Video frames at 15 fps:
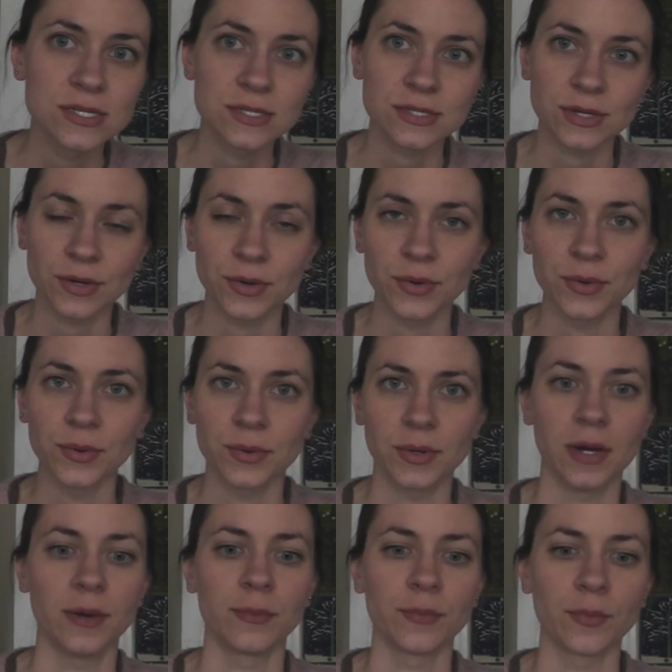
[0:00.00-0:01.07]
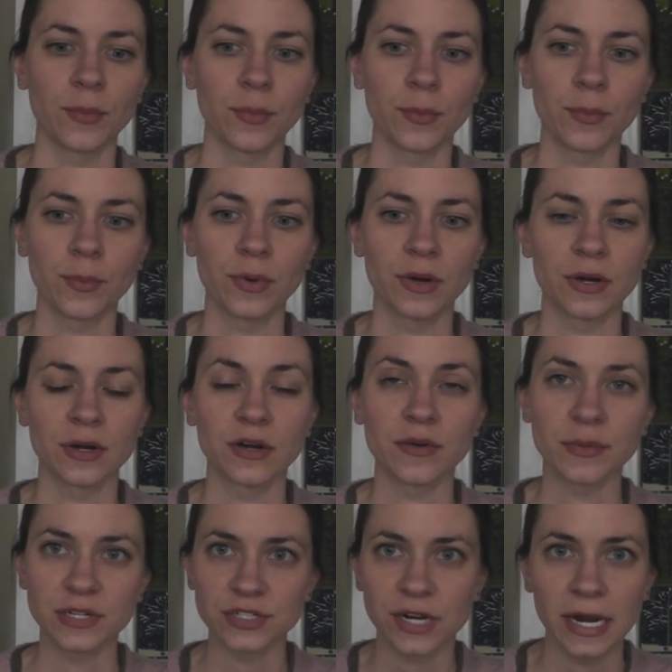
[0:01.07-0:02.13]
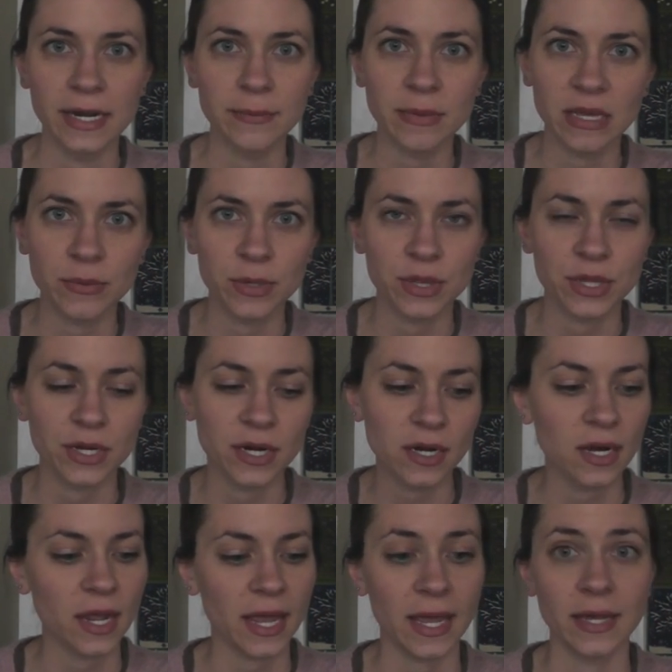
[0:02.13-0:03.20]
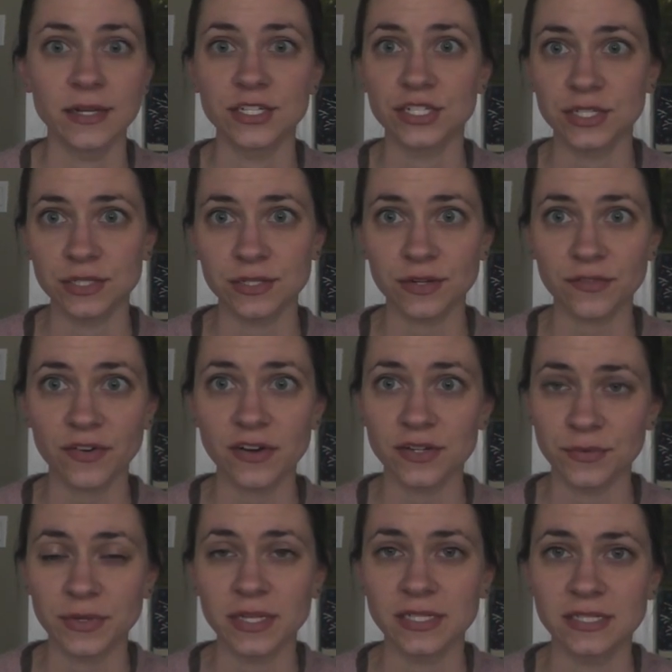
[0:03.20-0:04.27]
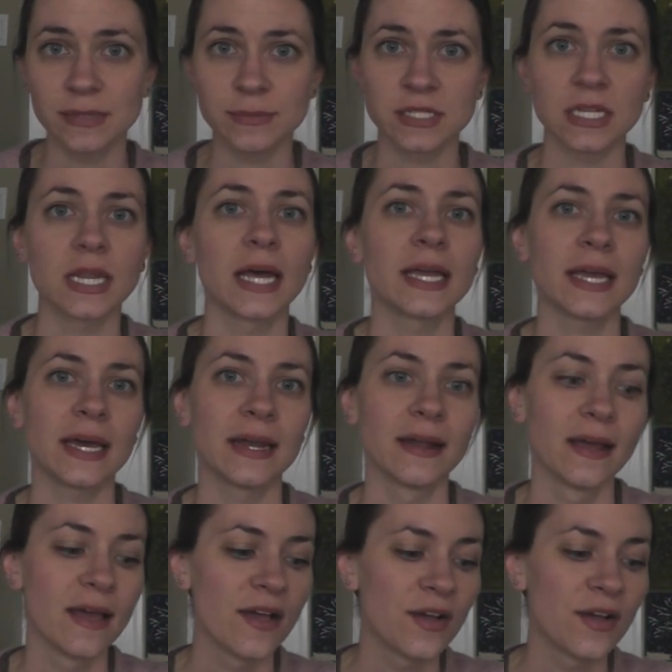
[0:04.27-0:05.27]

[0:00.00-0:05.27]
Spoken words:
so we're trying meat with her, and she so far really seems to like it.